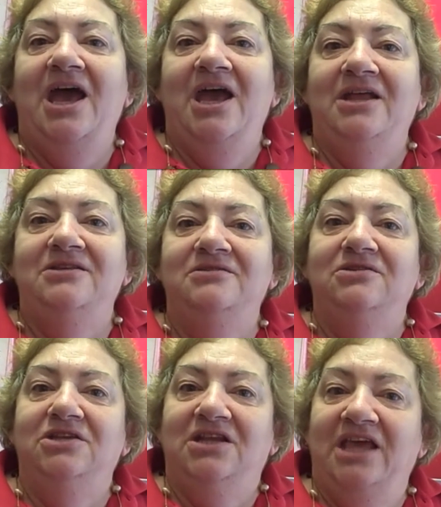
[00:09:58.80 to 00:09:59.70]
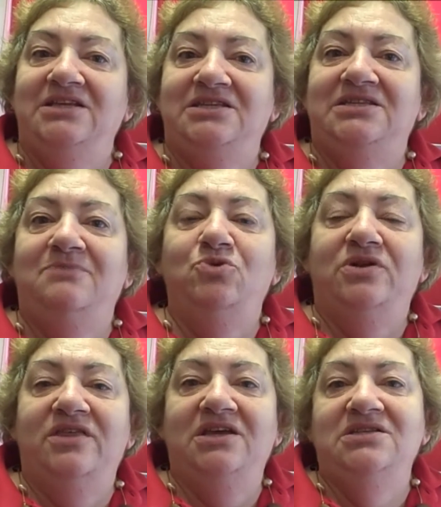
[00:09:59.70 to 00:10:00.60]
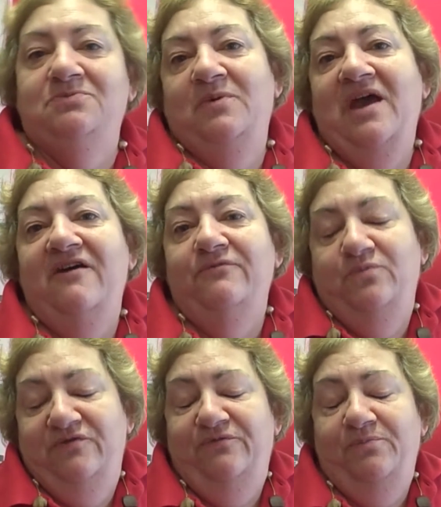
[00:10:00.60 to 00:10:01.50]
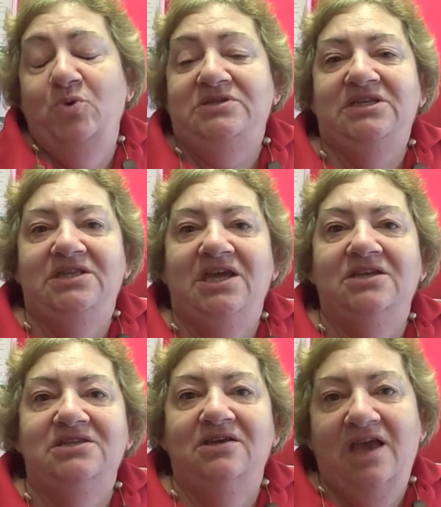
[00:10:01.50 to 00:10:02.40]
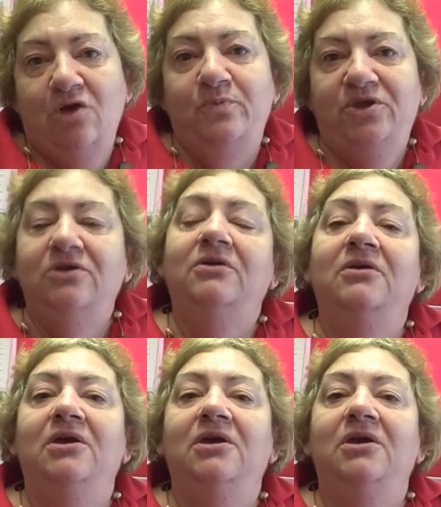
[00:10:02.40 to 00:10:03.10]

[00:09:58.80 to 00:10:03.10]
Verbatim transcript: and you'd like to see more things that we have we've posted there to help you,